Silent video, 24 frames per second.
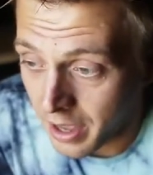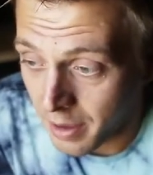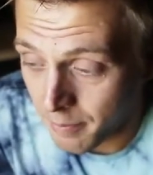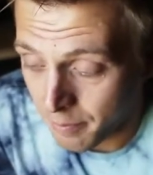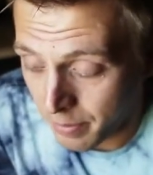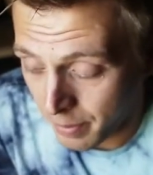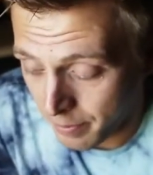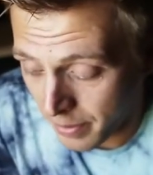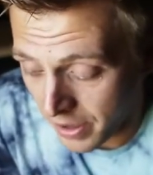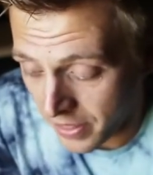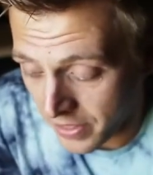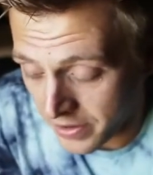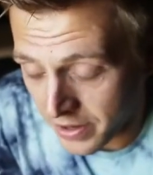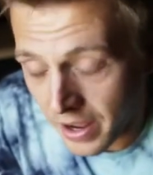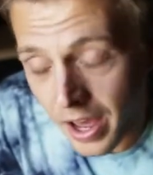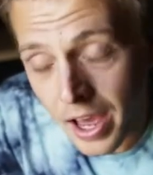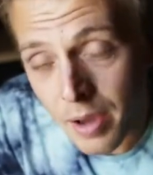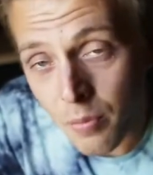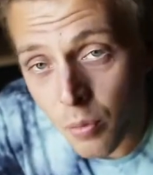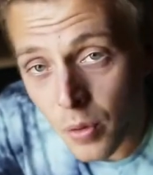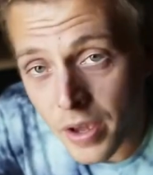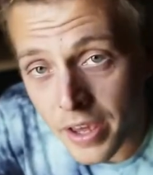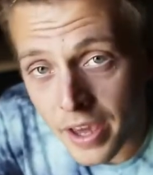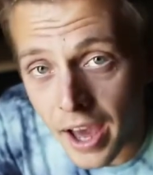But by the
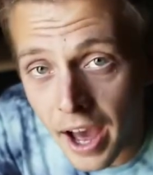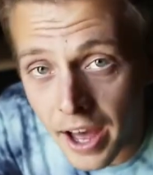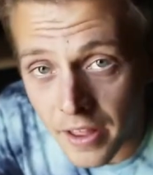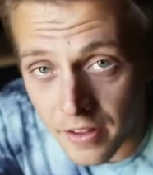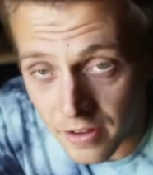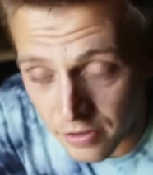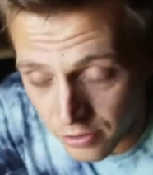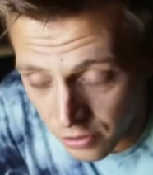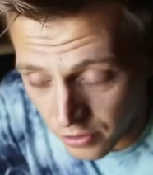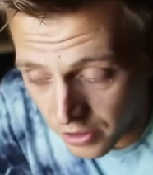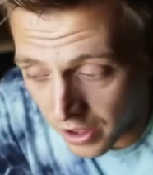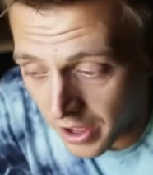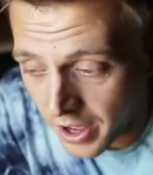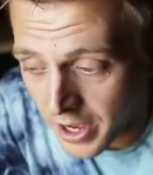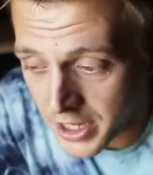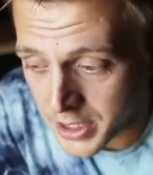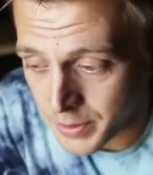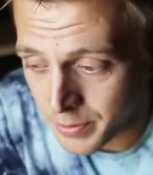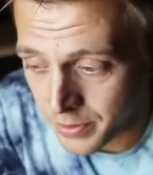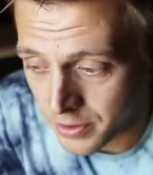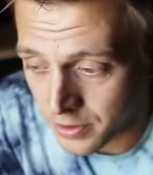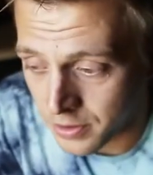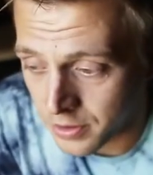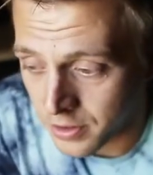time we got to the
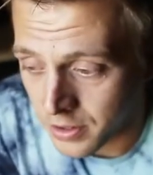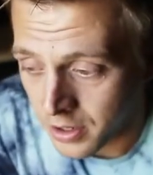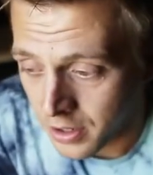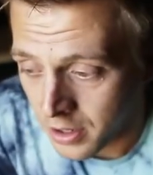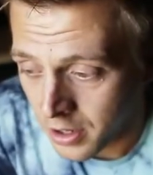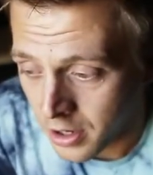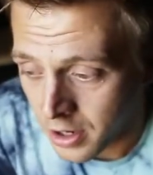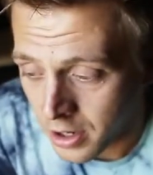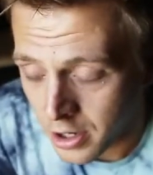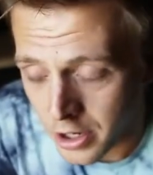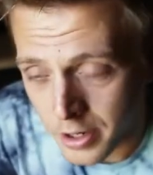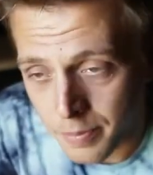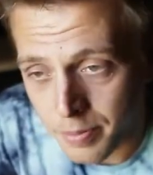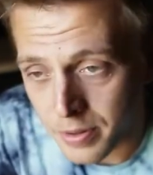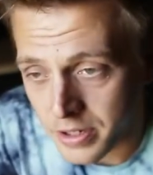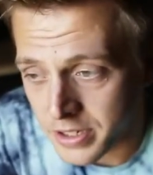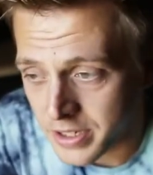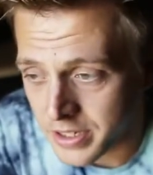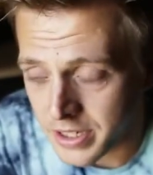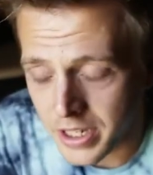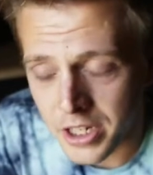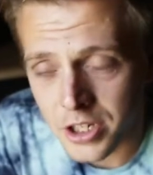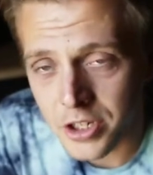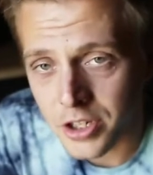hospital, her
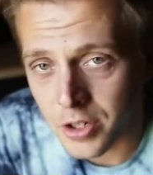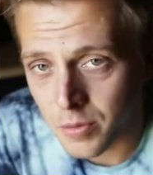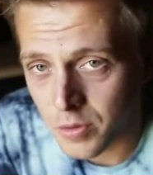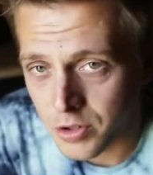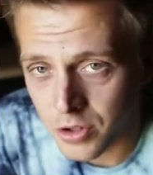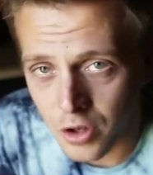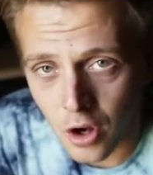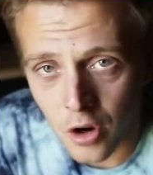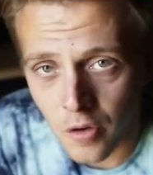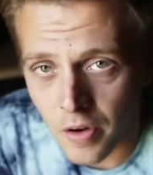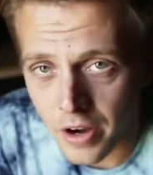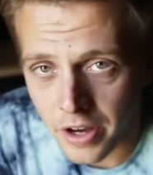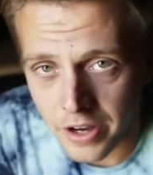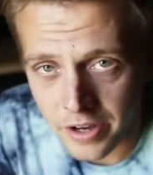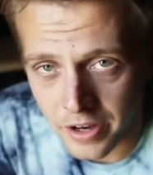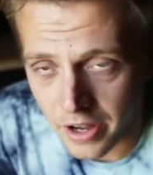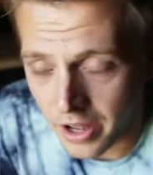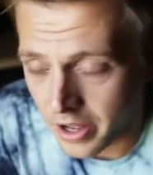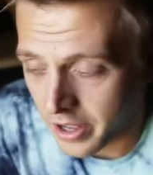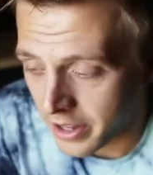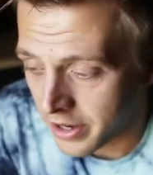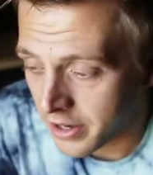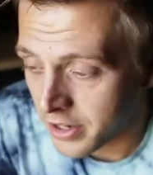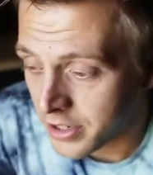procedure was already
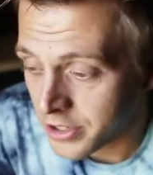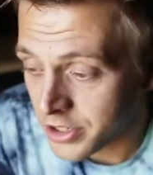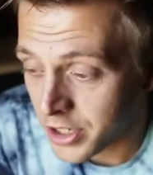done.